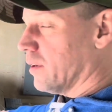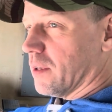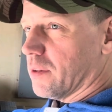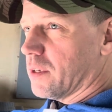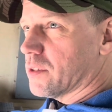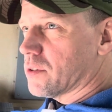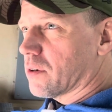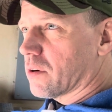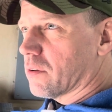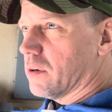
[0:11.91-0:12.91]
I think it's
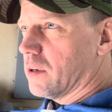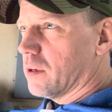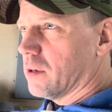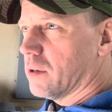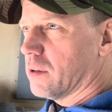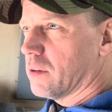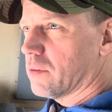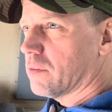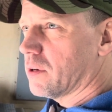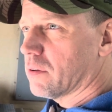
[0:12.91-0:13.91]
Sugar Creek,
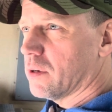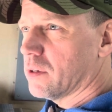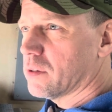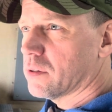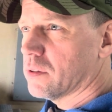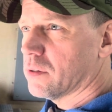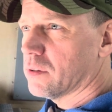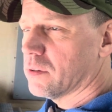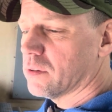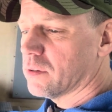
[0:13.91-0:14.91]
Three Creeks,
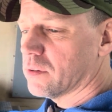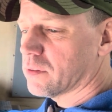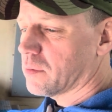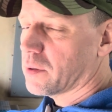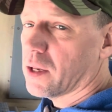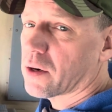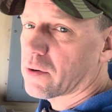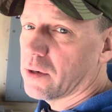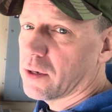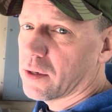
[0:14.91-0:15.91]
some kind of
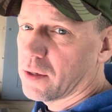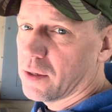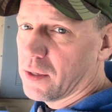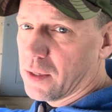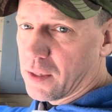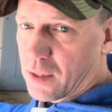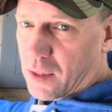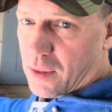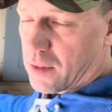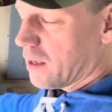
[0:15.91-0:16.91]
creek. They